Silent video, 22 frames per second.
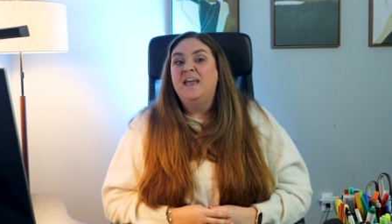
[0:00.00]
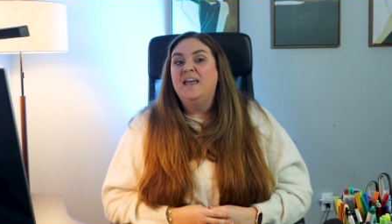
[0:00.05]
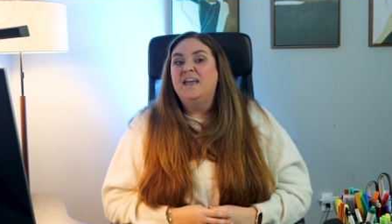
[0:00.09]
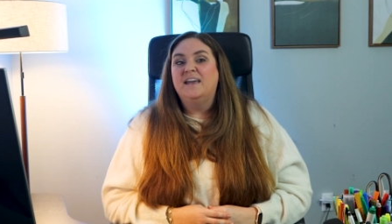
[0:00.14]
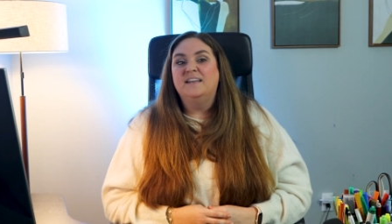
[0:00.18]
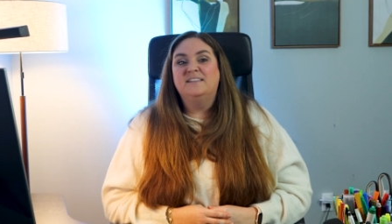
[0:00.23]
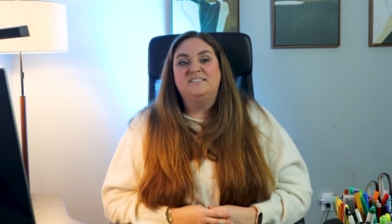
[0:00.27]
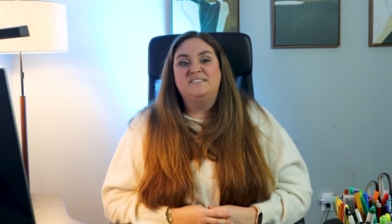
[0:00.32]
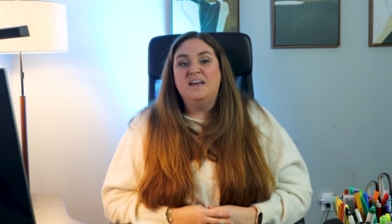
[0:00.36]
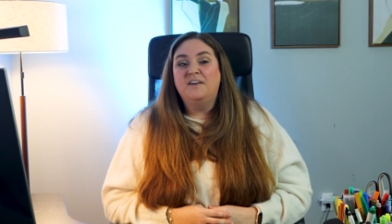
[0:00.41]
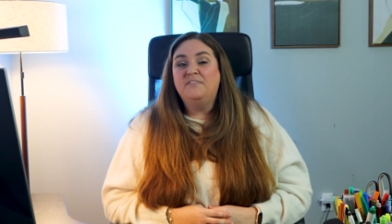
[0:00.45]

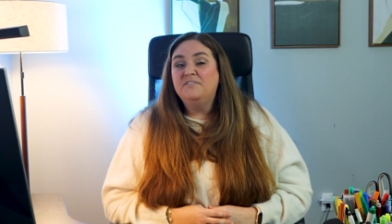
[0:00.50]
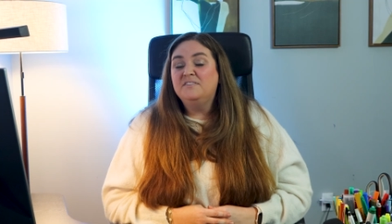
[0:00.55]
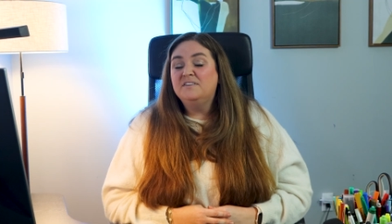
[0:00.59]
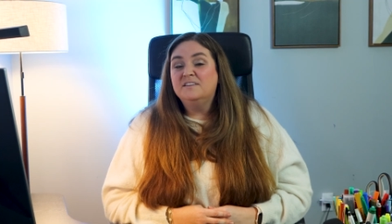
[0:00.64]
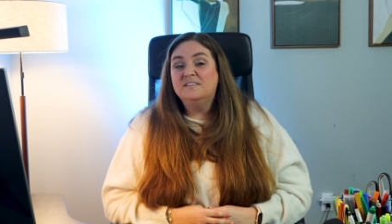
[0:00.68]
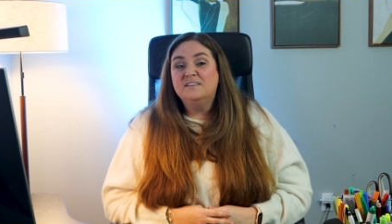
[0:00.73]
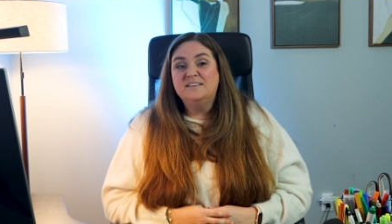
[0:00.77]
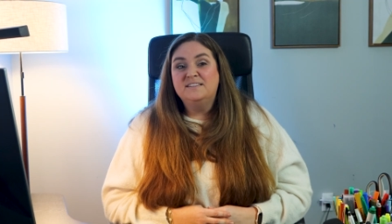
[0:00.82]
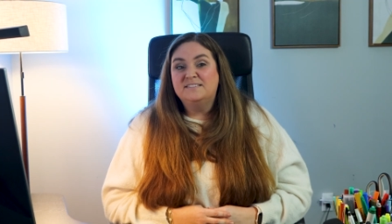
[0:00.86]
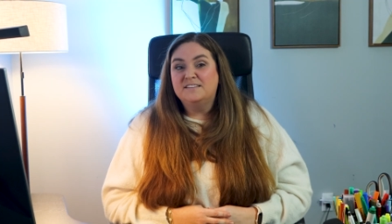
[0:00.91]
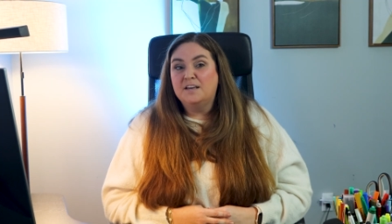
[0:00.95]
It's
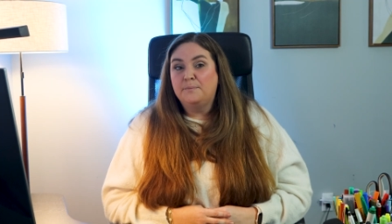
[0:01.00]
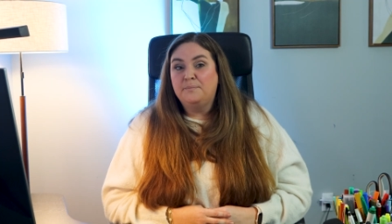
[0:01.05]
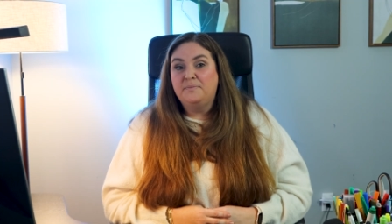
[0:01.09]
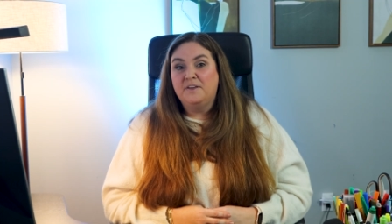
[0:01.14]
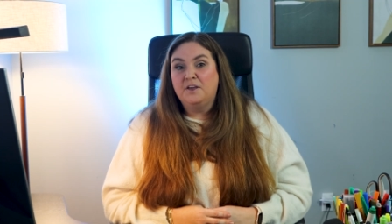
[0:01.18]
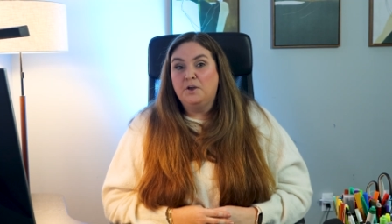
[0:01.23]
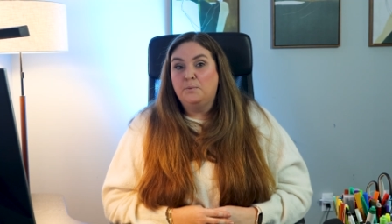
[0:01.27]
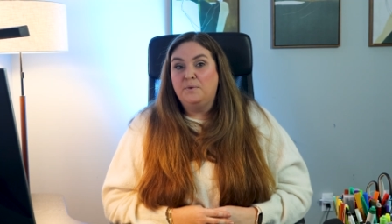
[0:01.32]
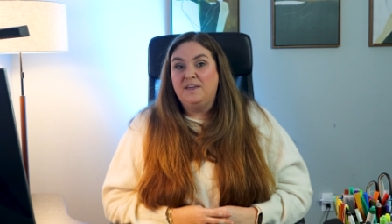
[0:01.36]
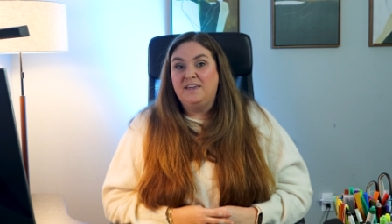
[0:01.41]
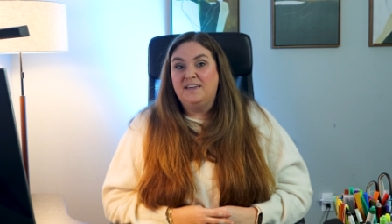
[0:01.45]
definitely
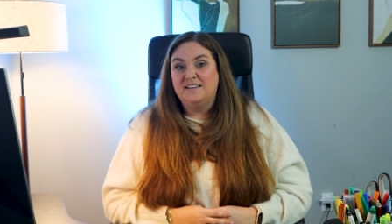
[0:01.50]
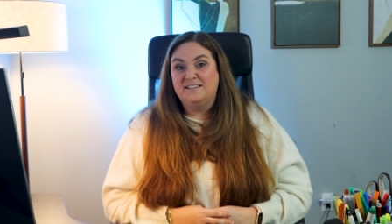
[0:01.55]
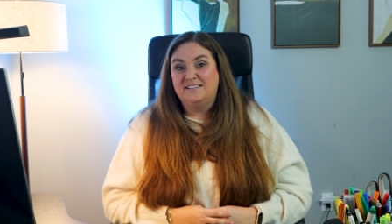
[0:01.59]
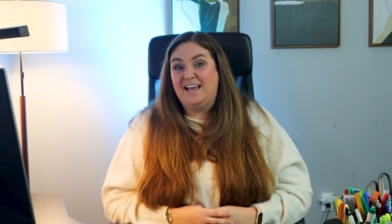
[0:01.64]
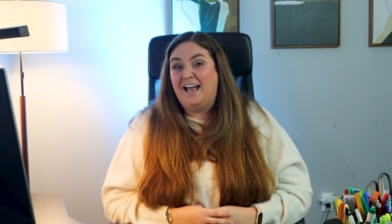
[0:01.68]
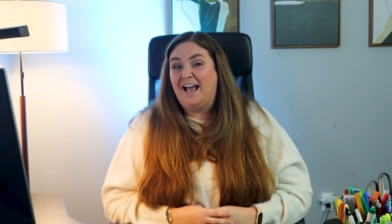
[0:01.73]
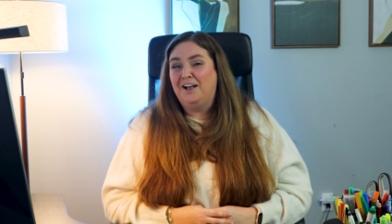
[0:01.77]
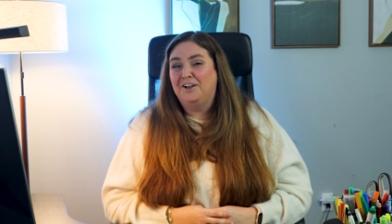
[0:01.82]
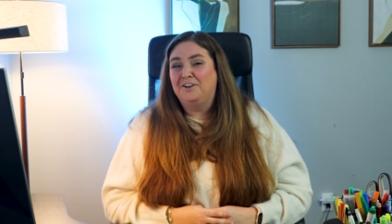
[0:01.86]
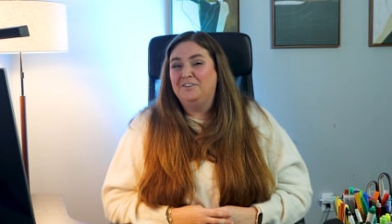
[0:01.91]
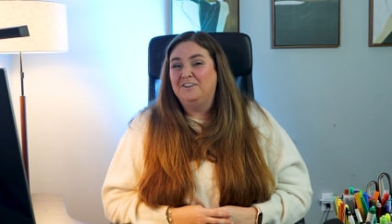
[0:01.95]
something we can
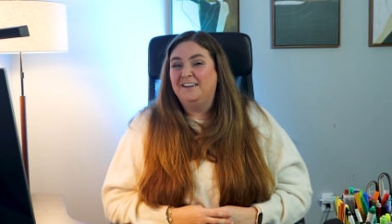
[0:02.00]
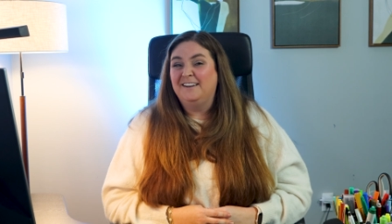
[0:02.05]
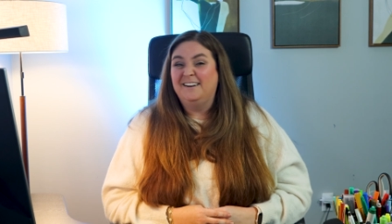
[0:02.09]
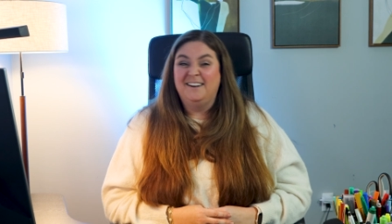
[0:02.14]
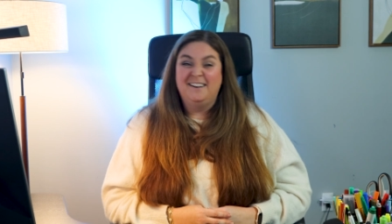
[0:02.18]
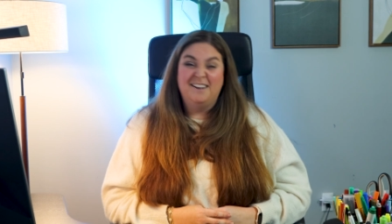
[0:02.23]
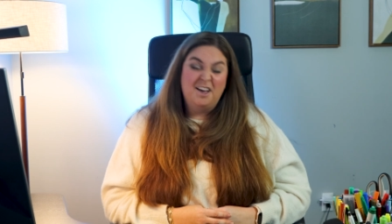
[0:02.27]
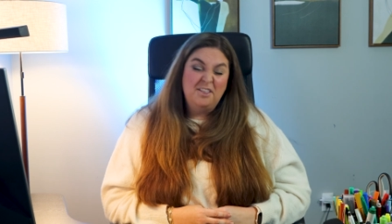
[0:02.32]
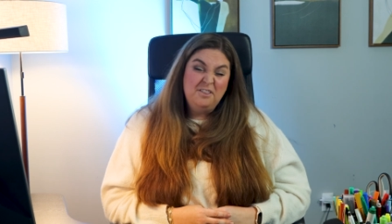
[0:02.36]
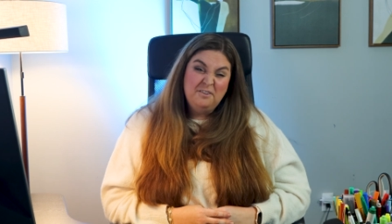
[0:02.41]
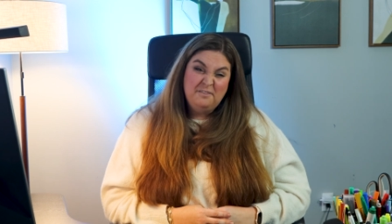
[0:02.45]
tackle in
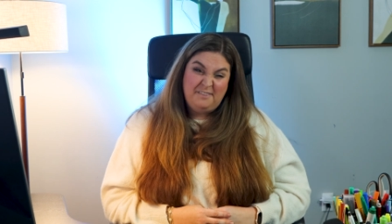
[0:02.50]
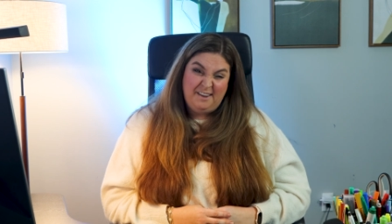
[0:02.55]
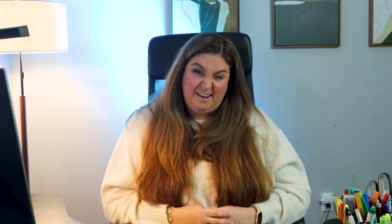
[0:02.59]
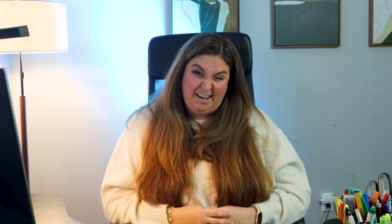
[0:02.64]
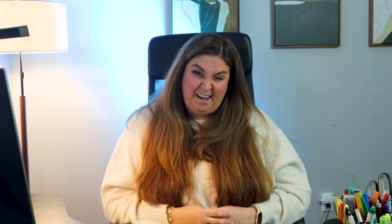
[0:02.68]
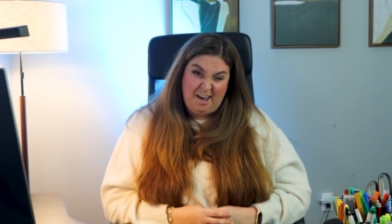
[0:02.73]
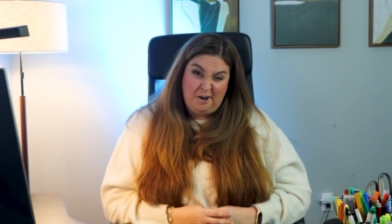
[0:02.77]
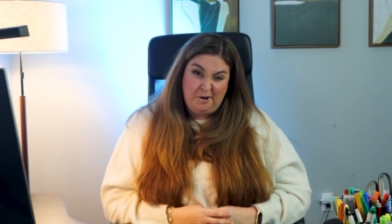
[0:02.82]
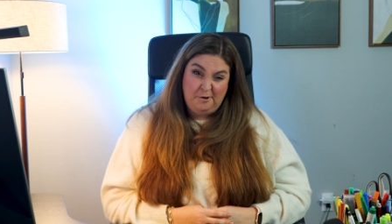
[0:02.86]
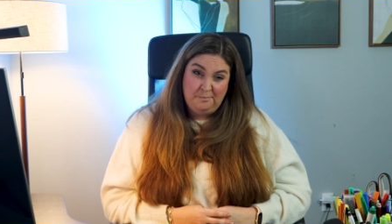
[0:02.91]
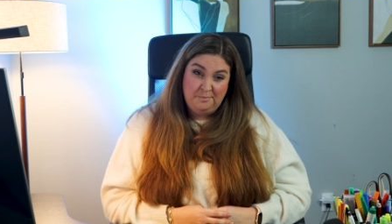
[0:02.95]
another
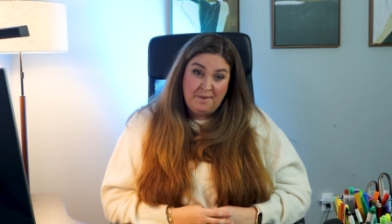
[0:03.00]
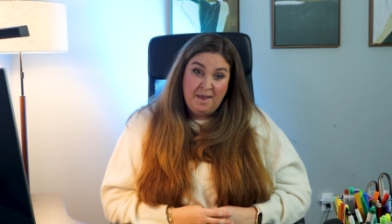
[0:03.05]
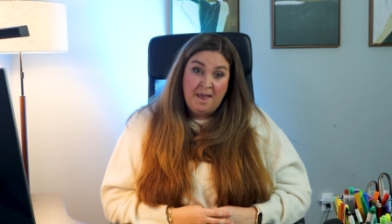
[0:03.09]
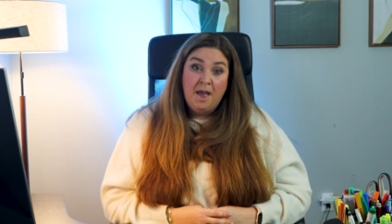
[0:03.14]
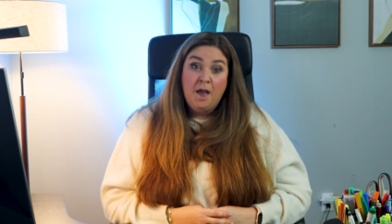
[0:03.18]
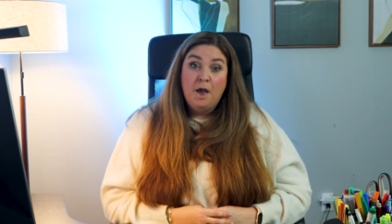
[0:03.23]
video,